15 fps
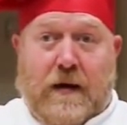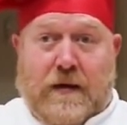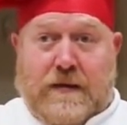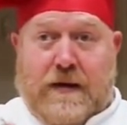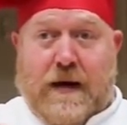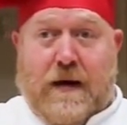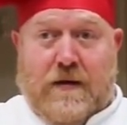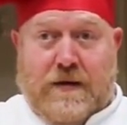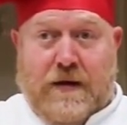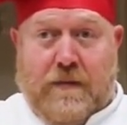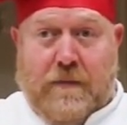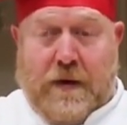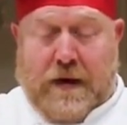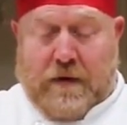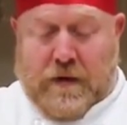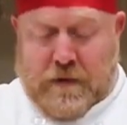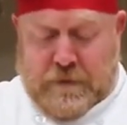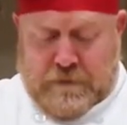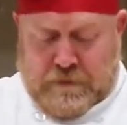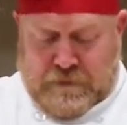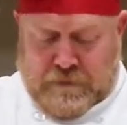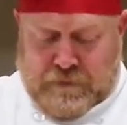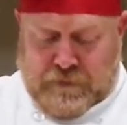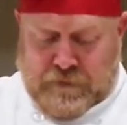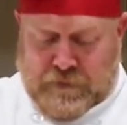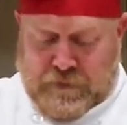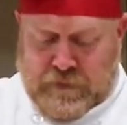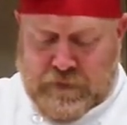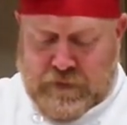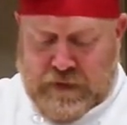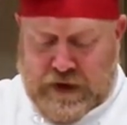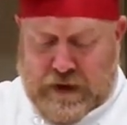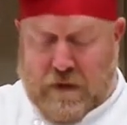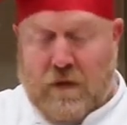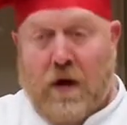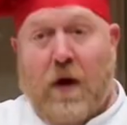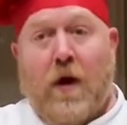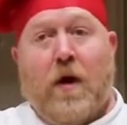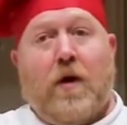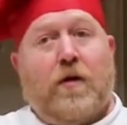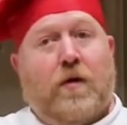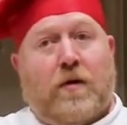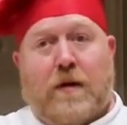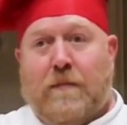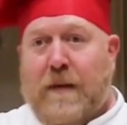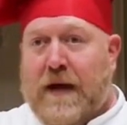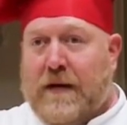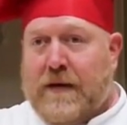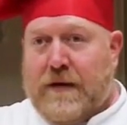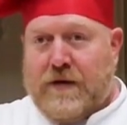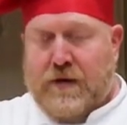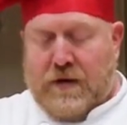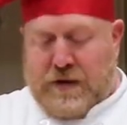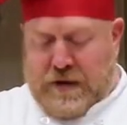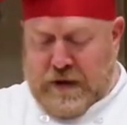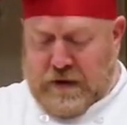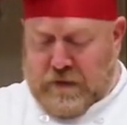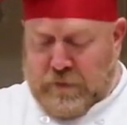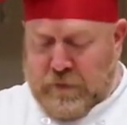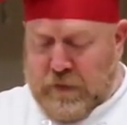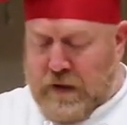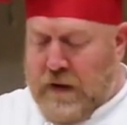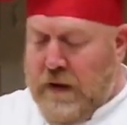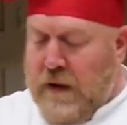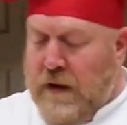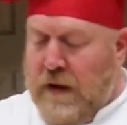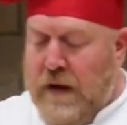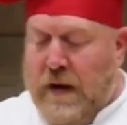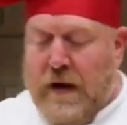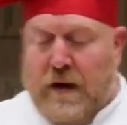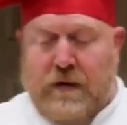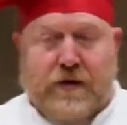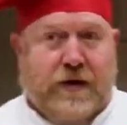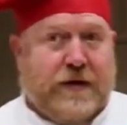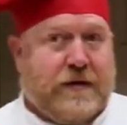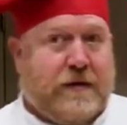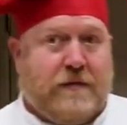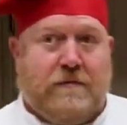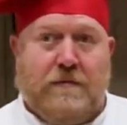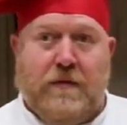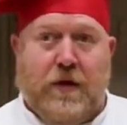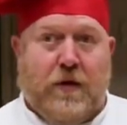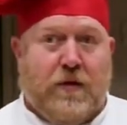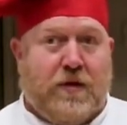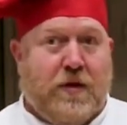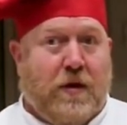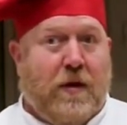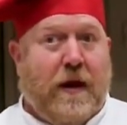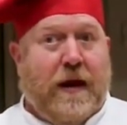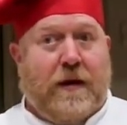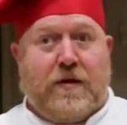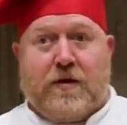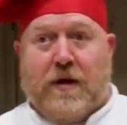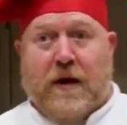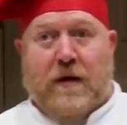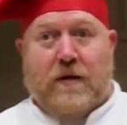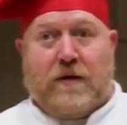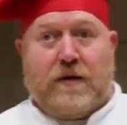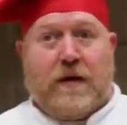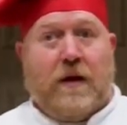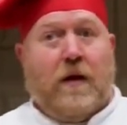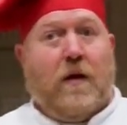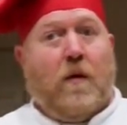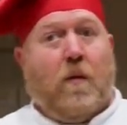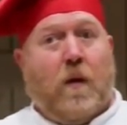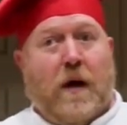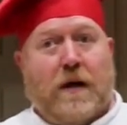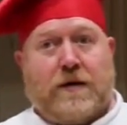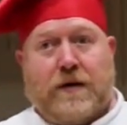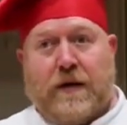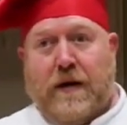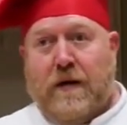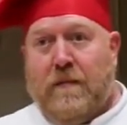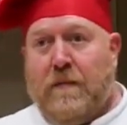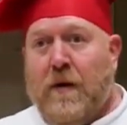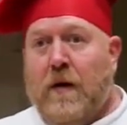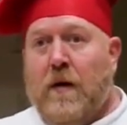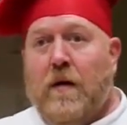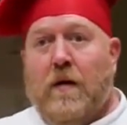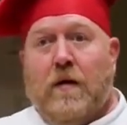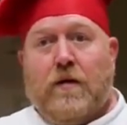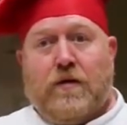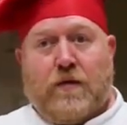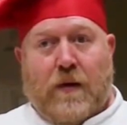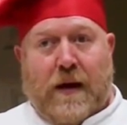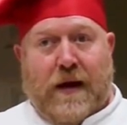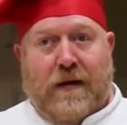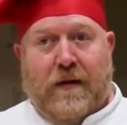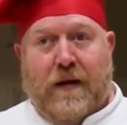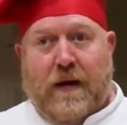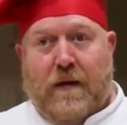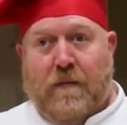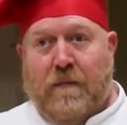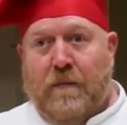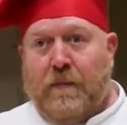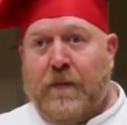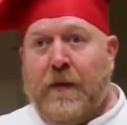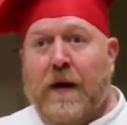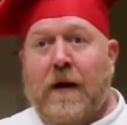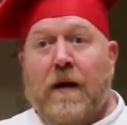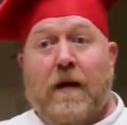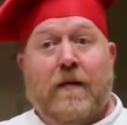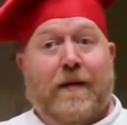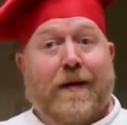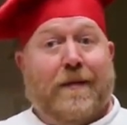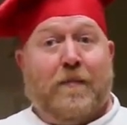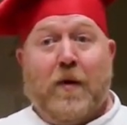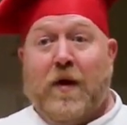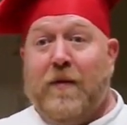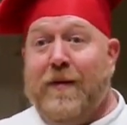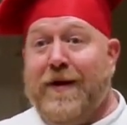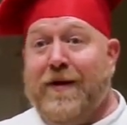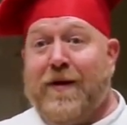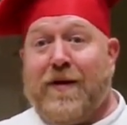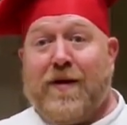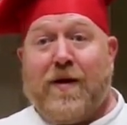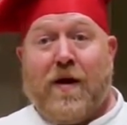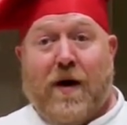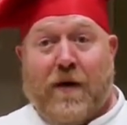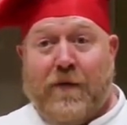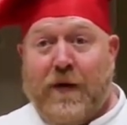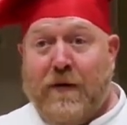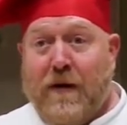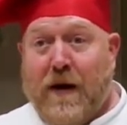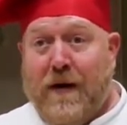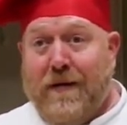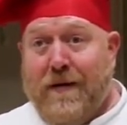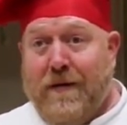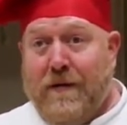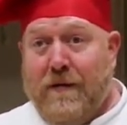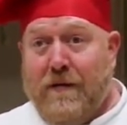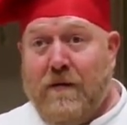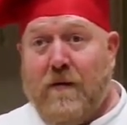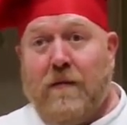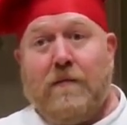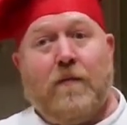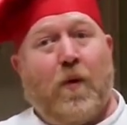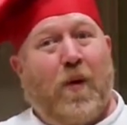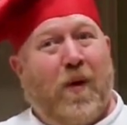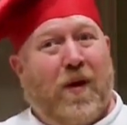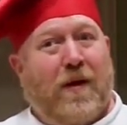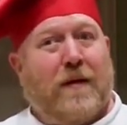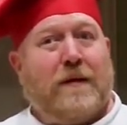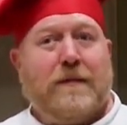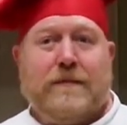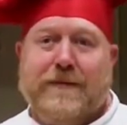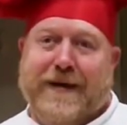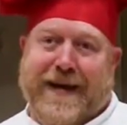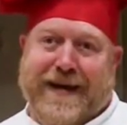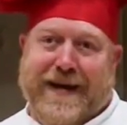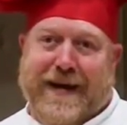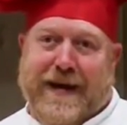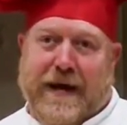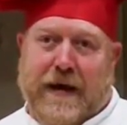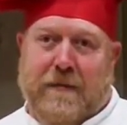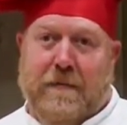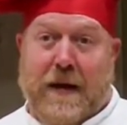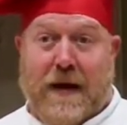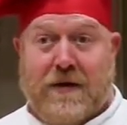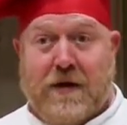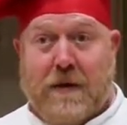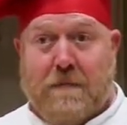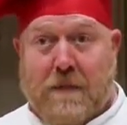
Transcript: is calcium powder. Now, you can make this yourself. Uh, just use your eggshells, wash them, dry them, then put them in your coffee grinder or AKA magic